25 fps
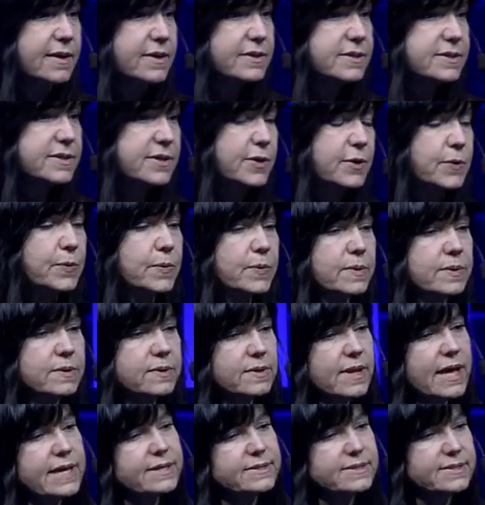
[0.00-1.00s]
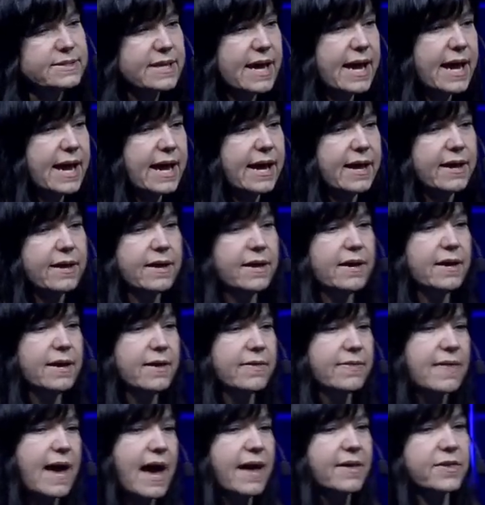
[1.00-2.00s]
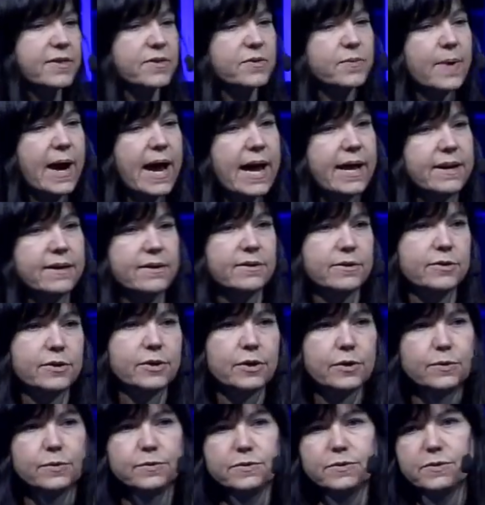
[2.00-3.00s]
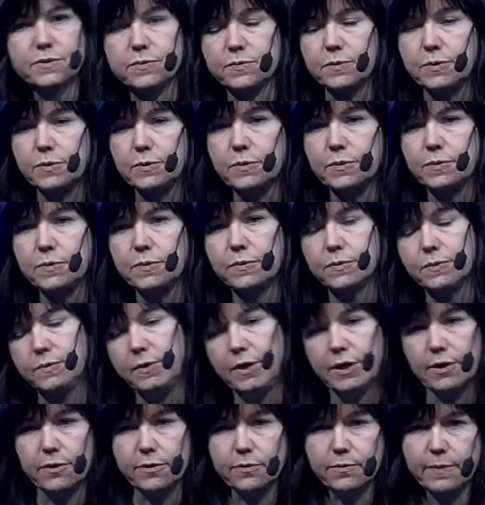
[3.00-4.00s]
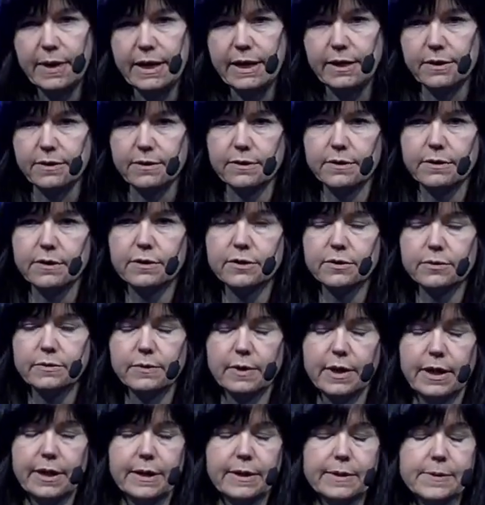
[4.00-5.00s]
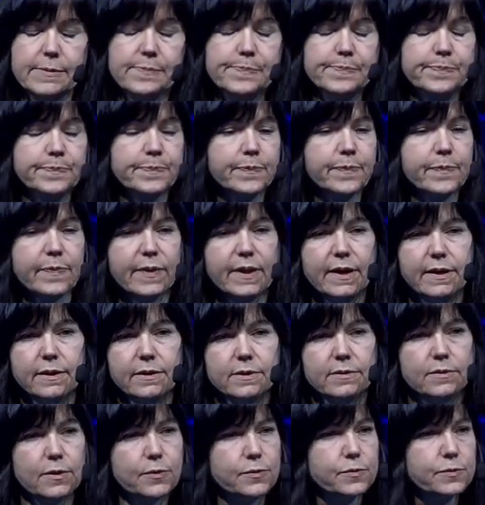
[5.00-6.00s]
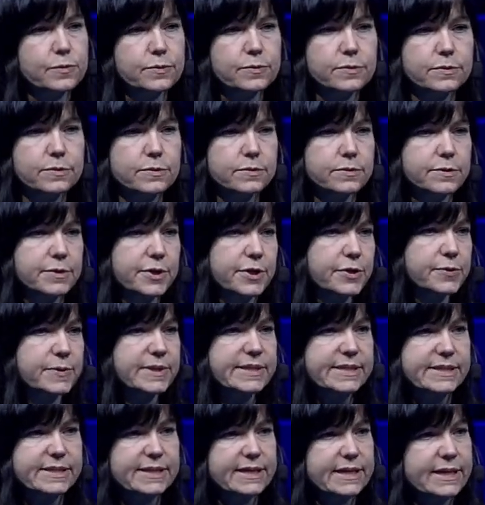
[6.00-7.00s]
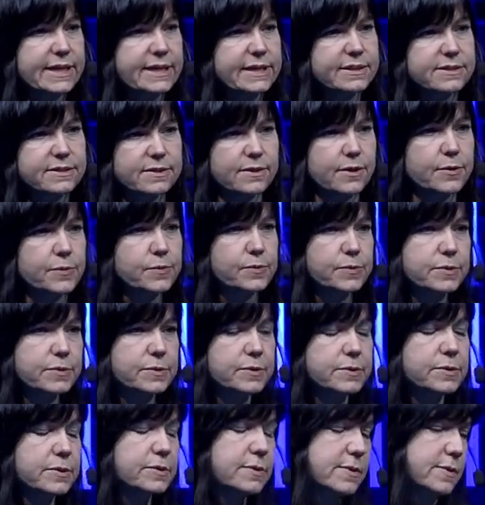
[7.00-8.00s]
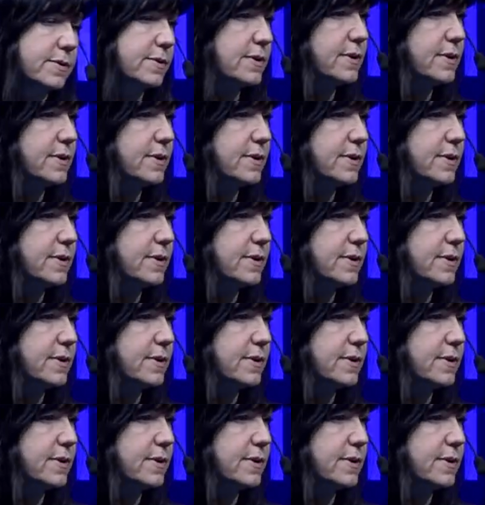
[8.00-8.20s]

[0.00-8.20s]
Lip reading: So let's say that threat goes through, you know, the regular local heuristics, local